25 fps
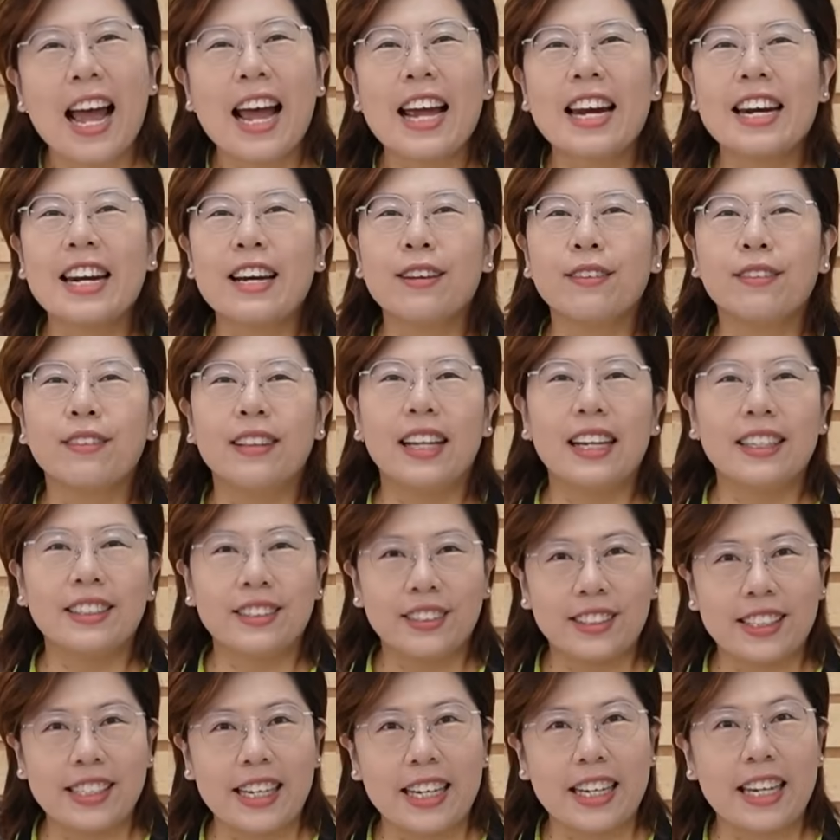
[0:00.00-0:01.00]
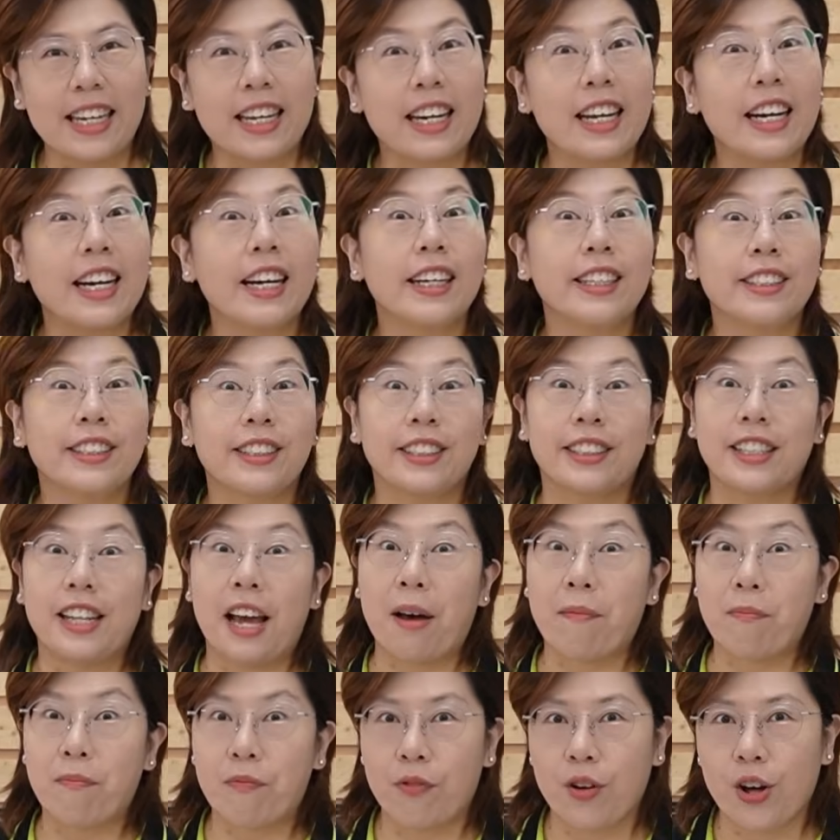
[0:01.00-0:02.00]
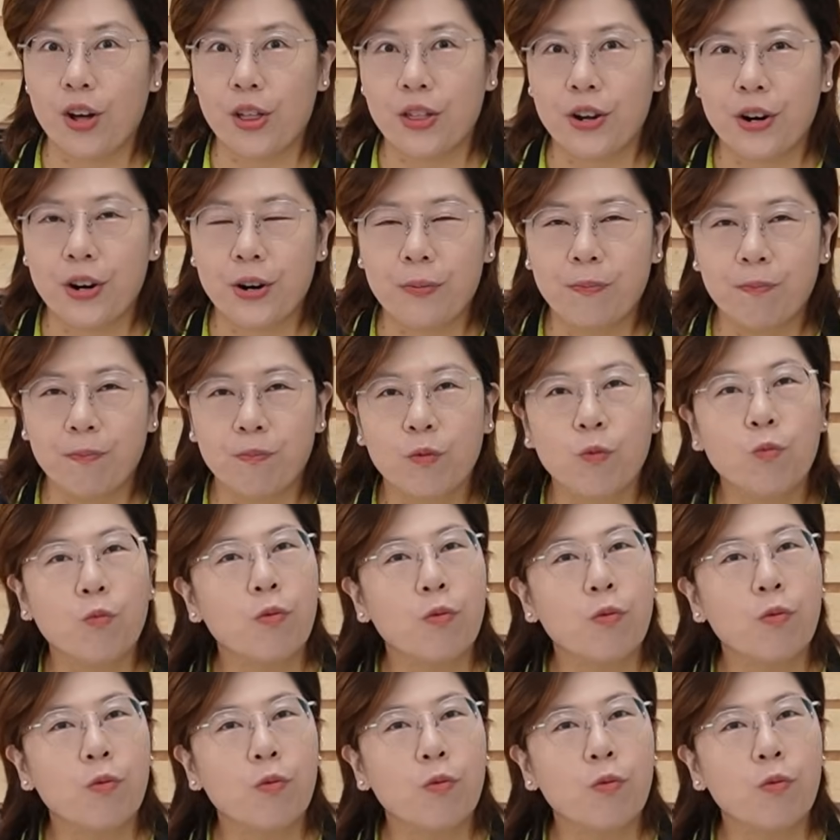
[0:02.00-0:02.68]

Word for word: And now let's take it a step further.